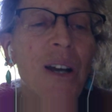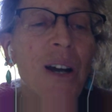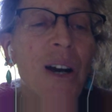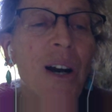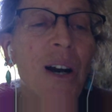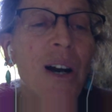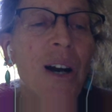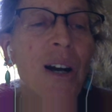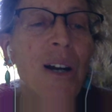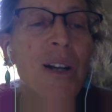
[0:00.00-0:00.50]

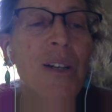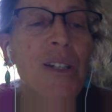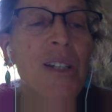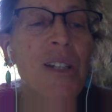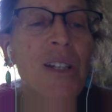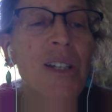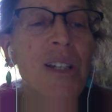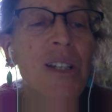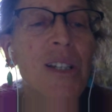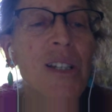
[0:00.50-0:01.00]
Heart
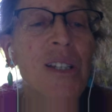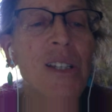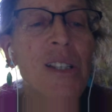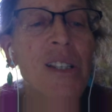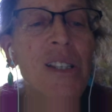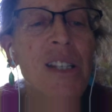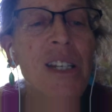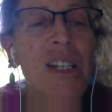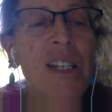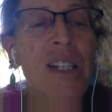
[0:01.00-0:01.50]

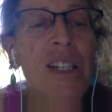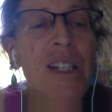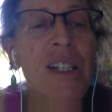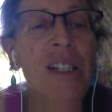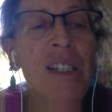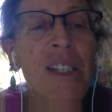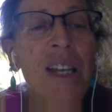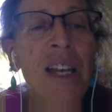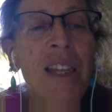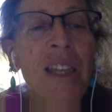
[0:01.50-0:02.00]

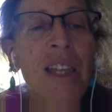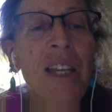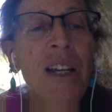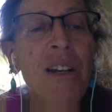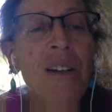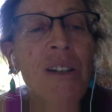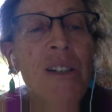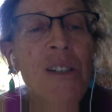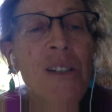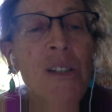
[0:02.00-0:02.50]
sings, and
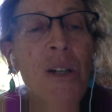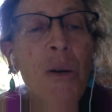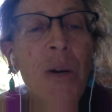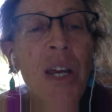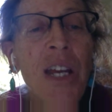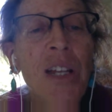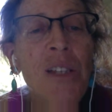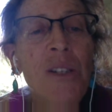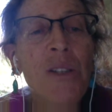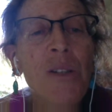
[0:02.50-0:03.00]
there is no
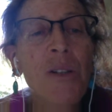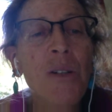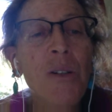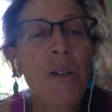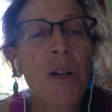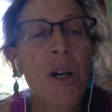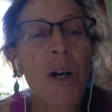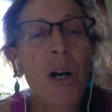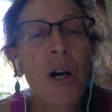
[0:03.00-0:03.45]
answer,